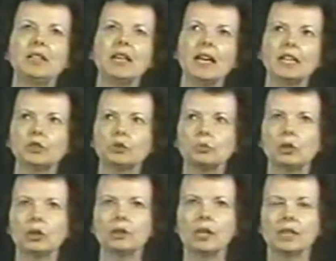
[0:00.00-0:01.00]

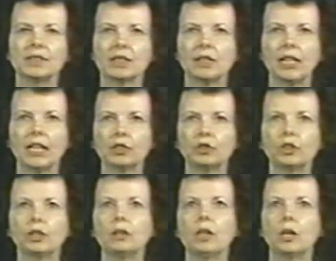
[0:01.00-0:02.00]
natural
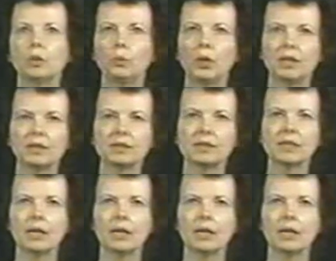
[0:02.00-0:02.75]
selection with